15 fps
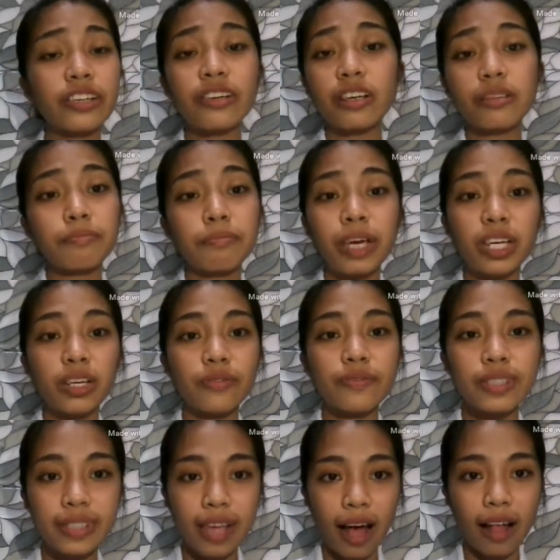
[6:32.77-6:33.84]
not made of
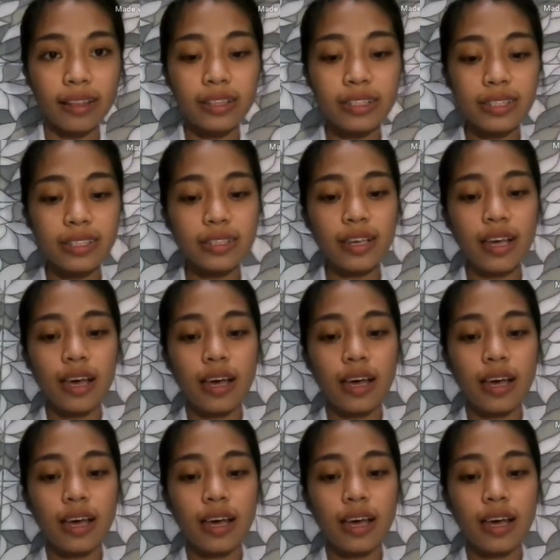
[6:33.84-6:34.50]
cells,